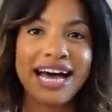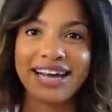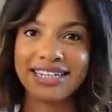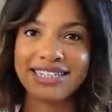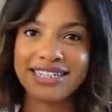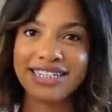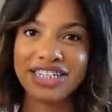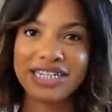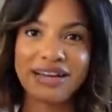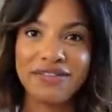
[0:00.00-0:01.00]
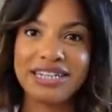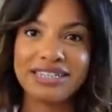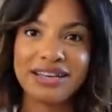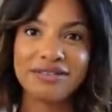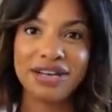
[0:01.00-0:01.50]
and she definitely
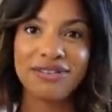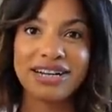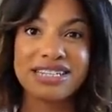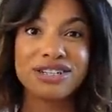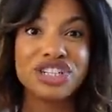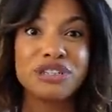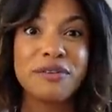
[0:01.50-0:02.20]
deserves her credits because she's